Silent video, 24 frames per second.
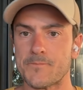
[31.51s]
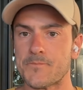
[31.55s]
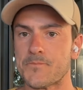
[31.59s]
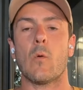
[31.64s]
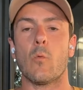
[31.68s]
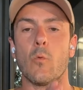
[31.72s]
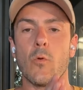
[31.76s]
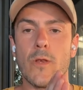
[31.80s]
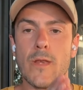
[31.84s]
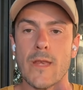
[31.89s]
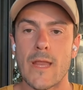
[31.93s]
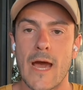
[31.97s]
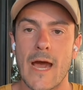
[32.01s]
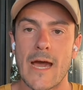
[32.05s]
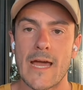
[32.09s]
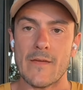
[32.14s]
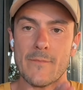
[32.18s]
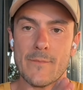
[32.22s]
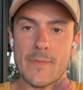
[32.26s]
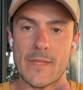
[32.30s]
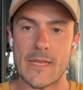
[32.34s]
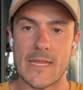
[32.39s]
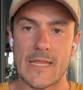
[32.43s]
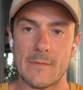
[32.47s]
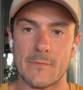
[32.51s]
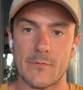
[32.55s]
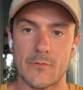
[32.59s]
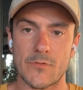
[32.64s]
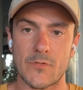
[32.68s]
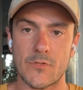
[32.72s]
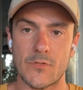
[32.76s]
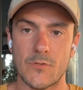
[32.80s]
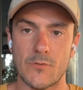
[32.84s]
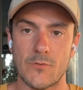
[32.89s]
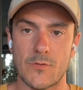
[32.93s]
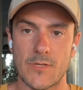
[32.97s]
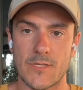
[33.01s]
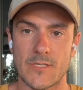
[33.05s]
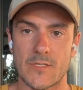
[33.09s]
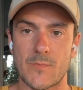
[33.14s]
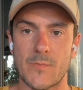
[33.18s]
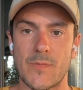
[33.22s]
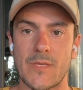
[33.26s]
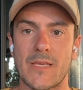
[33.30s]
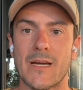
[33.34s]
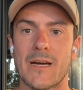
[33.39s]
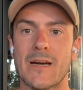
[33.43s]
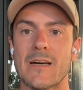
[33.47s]
I would not have been able to do this
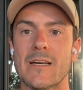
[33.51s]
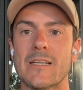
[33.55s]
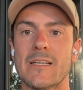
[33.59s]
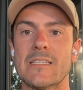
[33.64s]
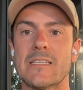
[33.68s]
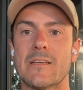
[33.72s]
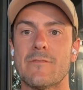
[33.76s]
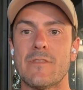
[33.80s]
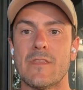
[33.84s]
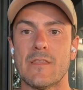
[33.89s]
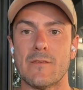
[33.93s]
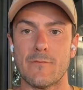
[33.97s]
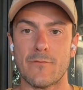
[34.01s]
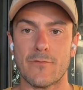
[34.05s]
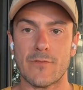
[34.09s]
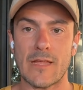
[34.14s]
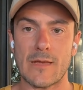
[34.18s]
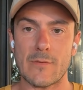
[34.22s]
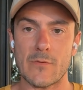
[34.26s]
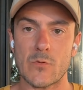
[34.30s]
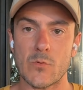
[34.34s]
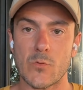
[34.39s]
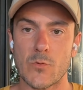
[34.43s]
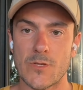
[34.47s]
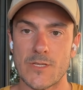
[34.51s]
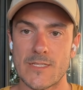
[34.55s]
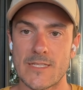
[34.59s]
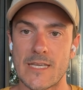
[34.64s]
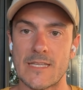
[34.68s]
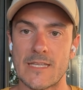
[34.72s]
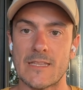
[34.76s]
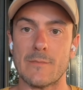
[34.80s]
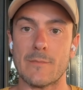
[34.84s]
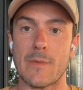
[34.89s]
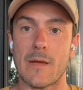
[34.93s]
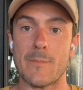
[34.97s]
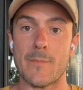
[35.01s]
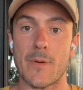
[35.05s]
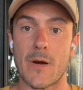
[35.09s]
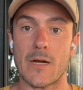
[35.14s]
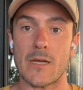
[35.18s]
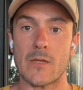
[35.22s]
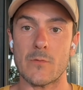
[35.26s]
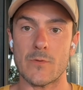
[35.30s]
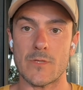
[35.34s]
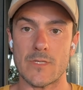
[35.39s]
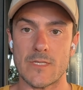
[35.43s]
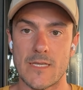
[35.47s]
because of the inflammatory state that my
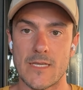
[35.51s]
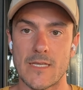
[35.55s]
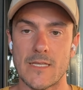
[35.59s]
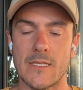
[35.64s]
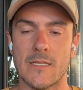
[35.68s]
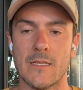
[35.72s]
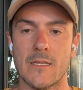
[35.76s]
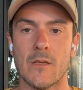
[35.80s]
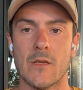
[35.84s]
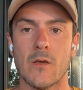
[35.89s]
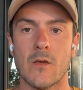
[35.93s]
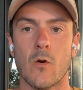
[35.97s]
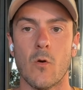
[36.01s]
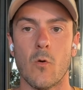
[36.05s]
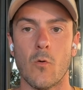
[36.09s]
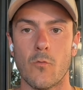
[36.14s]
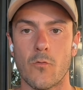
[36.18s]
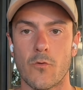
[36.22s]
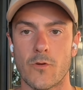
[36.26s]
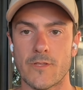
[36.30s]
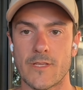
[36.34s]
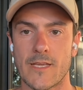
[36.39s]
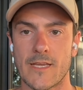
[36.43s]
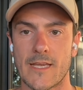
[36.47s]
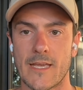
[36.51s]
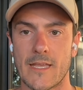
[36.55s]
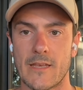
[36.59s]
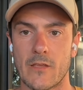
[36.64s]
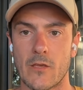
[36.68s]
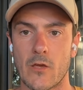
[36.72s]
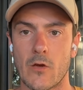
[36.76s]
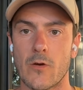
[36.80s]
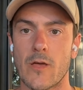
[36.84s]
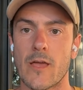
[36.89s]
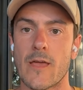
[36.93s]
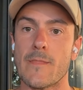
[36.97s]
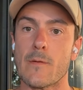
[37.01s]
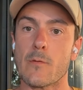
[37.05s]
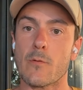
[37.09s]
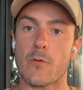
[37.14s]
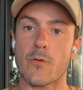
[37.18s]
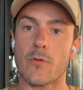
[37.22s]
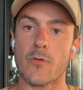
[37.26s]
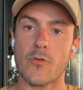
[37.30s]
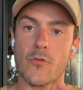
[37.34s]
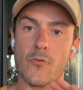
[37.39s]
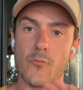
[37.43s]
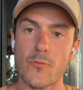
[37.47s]
body was in over a decade ago. And there
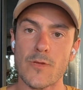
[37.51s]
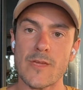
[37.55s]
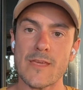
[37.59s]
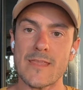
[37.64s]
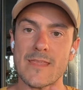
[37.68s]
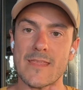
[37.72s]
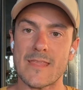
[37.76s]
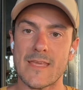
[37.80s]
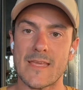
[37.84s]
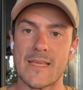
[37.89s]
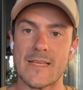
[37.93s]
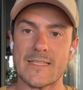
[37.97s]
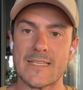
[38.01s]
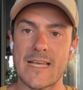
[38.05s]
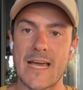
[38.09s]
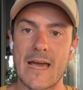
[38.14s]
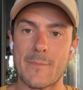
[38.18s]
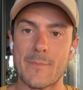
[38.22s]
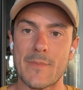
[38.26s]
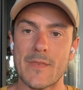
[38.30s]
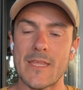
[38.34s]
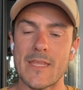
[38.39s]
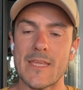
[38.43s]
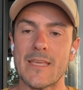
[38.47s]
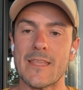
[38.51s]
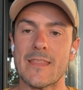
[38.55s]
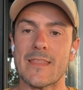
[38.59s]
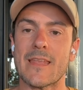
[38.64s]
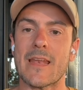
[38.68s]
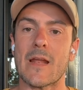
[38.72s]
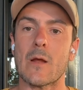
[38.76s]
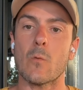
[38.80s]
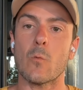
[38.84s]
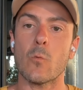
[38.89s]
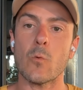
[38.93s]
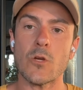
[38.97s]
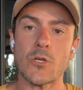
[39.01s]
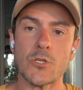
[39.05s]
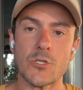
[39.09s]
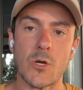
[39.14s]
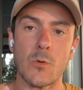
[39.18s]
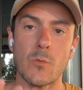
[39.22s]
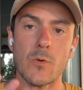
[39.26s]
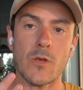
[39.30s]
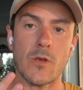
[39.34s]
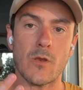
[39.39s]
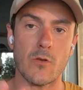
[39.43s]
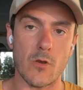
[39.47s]
were three things happening that I wish
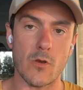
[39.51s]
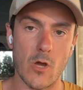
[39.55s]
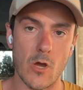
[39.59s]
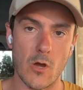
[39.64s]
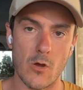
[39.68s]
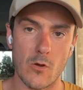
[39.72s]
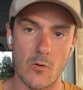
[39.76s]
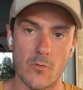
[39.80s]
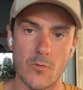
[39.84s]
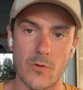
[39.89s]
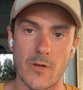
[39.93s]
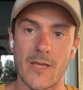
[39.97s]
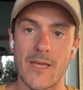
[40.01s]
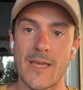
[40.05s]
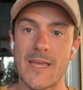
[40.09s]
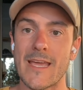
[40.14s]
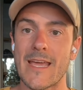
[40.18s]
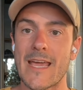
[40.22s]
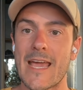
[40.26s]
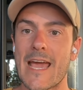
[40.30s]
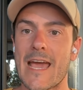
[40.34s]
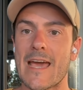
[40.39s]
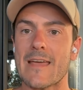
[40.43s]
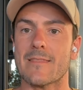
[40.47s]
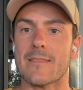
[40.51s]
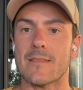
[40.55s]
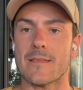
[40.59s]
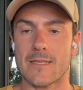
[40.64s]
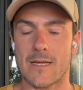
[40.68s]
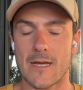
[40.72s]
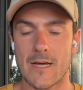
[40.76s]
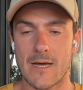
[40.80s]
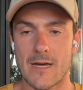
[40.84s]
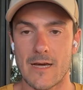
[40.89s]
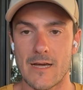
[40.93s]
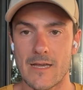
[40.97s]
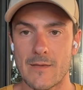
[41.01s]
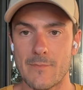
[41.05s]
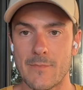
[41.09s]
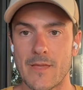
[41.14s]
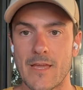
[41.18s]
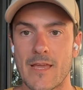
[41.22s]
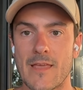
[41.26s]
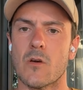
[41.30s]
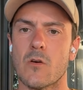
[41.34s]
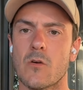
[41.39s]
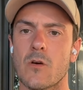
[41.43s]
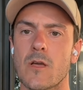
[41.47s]
I would have known at the time.
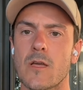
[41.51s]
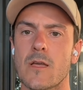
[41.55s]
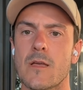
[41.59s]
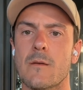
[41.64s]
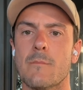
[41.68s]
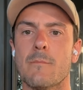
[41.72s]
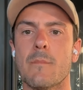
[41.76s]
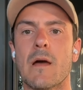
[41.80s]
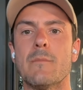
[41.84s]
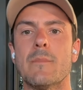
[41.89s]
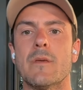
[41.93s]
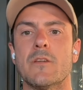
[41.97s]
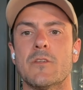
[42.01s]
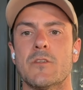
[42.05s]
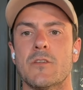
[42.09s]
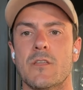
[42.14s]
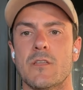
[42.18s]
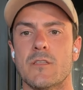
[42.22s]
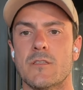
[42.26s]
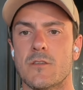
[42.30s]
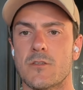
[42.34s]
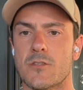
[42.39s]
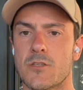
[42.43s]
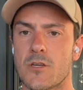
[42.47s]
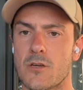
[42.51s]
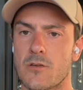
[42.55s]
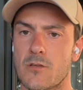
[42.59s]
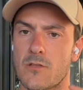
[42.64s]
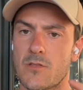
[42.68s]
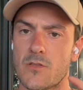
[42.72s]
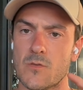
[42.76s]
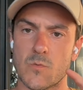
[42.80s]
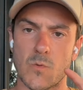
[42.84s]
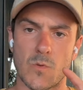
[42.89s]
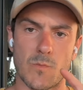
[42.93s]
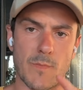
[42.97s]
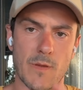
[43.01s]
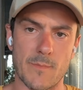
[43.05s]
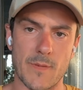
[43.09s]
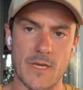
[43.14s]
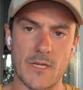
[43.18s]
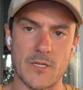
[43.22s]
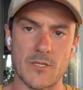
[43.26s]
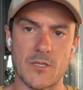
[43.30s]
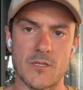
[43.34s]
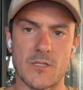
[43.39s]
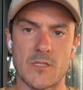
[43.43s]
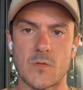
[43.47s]
So my mission is to share this with my
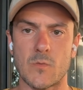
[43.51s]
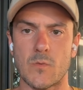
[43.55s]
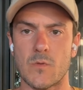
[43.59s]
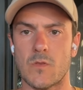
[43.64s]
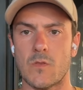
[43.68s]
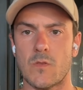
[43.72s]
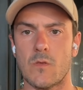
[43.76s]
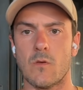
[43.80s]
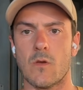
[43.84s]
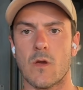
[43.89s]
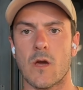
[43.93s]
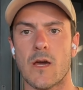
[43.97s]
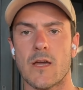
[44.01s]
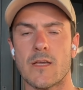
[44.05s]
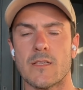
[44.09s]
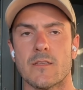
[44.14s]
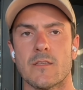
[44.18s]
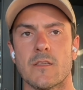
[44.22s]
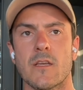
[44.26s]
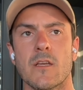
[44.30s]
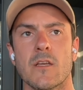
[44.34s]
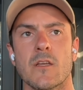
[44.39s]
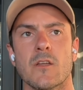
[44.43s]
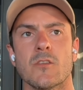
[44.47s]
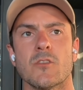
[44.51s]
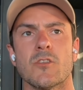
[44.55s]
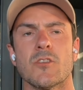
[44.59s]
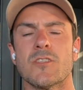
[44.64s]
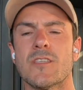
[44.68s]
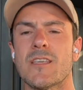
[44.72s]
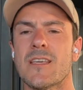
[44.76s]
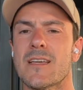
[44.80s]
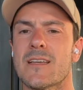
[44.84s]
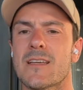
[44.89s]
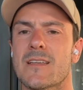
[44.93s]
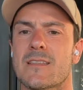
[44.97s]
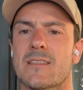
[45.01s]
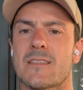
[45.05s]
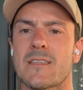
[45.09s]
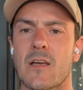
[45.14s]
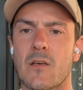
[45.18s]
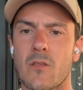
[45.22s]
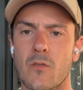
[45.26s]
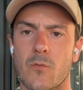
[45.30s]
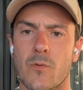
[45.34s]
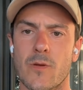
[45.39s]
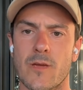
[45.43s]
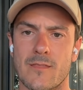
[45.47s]
patients and with you guys, just to
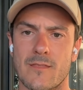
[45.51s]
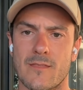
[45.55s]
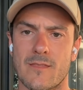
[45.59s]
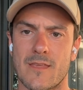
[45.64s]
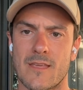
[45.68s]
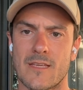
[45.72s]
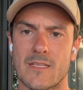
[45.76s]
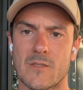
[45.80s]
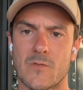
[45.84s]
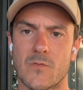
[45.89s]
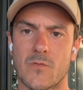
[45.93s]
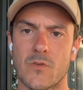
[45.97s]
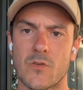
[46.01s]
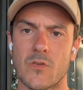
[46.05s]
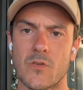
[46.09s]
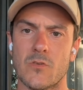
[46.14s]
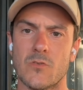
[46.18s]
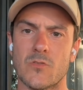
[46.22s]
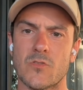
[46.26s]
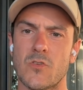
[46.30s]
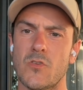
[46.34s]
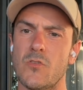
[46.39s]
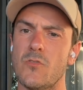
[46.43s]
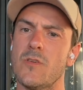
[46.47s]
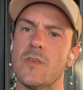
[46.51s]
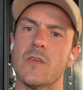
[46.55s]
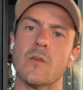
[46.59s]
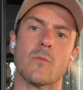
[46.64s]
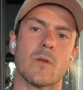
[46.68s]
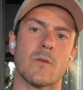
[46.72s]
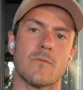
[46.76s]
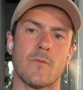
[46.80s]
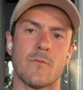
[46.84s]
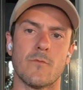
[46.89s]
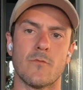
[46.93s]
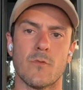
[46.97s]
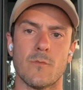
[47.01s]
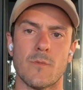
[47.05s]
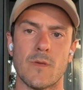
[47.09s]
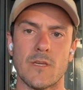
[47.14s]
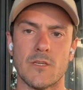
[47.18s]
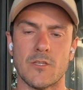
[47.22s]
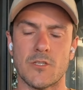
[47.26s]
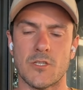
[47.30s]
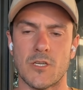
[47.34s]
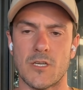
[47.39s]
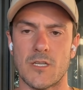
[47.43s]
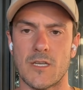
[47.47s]
accelerate things for you so you can get rid of
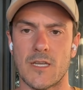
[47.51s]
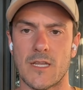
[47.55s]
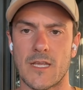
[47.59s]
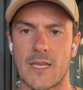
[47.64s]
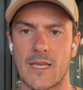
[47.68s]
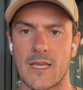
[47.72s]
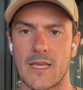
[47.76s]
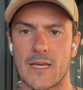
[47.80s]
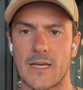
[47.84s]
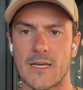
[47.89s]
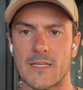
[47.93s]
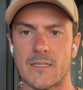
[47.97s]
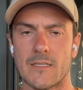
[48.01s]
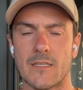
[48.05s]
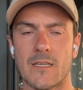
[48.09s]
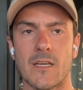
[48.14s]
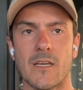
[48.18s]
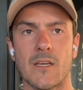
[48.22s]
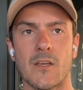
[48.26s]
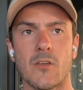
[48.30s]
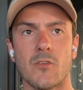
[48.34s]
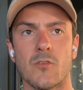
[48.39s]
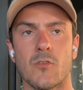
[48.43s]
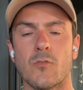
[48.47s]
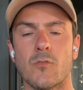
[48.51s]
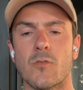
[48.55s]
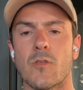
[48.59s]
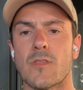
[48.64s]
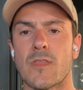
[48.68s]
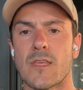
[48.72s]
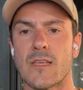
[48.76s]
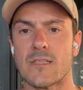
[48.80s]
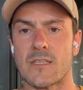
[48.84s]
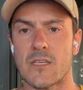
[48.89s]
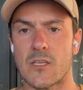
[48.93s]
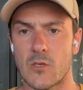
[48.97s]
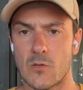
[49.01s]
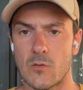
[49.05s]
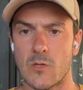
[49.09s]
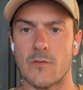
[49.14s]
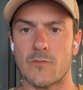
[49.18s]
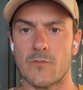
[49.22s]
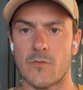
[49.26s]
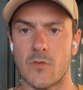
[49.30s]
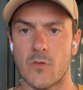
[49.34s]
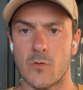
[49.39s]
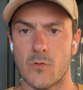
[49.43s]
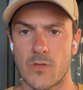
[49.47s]
inflammation and do the things that you
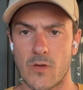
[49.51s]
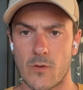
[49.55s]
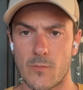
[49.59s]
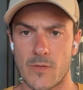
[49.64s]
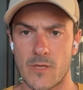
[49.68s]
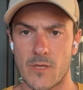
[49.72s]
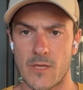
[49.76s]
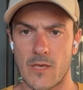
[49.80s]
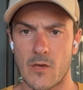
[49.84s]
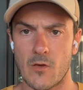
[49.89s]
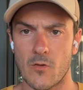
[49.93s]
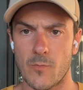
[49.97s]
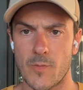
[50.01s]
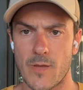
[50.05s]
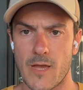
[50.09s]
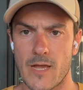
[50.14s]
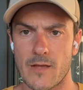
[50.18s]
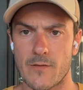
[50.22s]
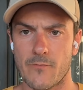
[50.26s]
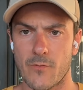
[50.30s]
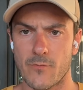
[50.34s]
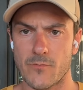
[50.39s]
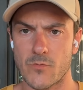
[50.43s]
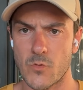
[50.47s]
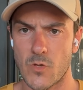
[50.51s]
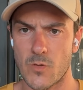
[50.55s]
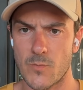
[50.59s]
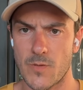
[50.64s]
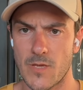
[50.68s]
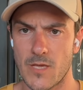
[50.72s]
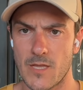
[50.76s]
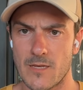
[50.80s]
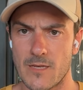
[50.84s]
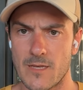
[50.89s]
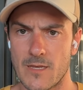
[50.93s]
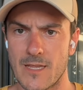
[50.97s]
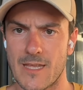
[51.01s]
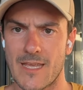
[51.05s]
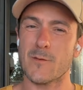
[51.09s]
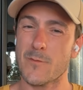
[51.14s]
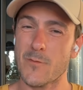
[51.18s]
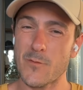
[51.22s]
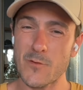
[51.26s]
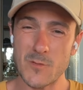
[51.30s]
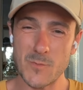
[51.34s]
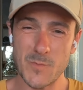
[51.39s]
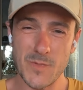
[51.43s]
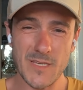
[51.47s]
love to do without being held back from joint pain. The
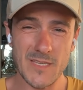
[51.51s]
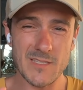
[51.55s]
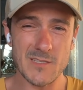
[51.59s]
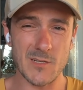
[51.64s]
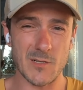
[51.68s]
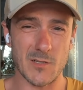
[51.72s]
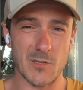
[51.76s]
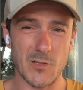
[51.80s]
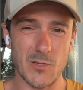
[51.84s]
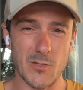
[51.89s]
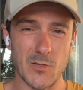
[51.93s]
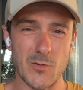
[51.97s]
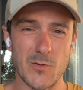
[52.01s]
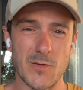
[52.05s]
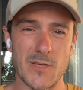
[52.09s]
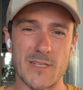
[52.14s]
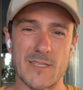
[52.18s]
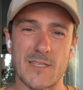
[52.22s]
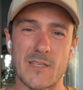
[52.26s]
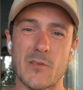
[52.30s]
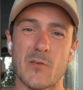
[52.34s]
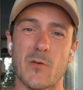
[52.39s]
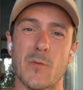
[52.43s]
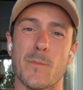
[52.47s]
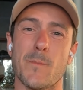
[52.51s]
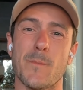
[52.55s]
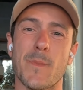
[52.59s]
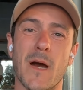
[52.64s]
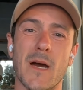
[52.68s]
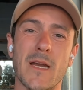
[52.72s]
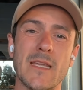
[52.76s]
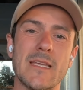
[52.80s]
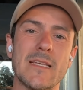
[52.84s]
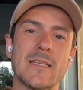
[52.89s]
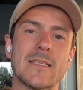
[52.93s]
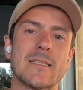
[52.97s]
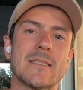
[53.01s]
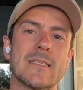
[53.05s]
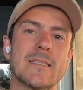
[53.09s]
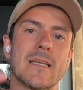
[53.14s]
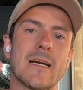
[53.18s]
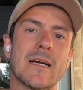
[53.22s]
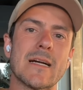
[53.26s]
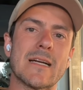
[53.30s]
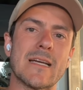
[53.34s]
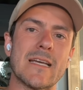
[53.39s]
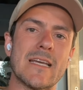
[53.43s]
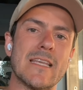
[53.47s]
first biggest clue is that your body is
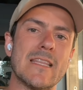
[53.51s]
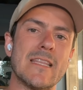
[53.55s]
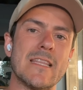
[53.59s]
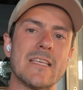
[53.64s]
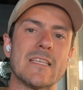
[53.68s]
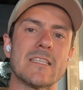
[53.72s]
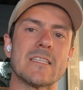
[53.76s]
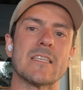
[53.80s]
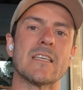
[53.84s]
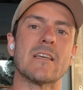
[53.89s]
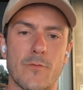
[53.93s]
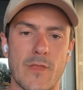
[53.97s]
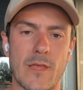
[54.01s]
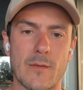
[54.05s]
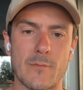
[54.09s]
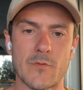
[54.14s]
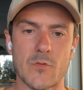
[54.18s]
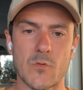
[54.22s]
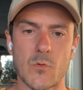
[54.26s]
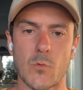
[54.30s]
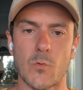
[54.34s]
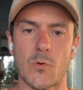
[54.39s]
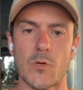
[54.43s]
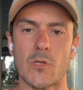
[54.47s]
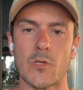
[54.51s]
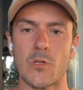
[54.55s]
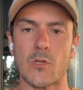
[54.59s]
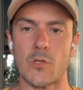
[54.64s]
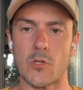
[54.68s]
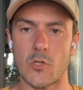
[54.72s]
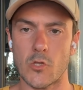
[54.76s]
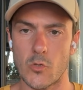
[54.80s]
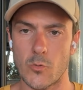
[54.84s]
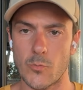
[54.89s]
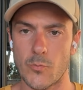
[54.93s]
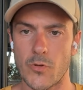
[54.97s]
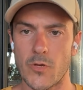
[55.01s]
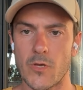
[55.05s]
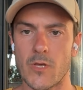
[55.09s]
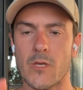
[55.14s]
stuck in this inflammatory loop.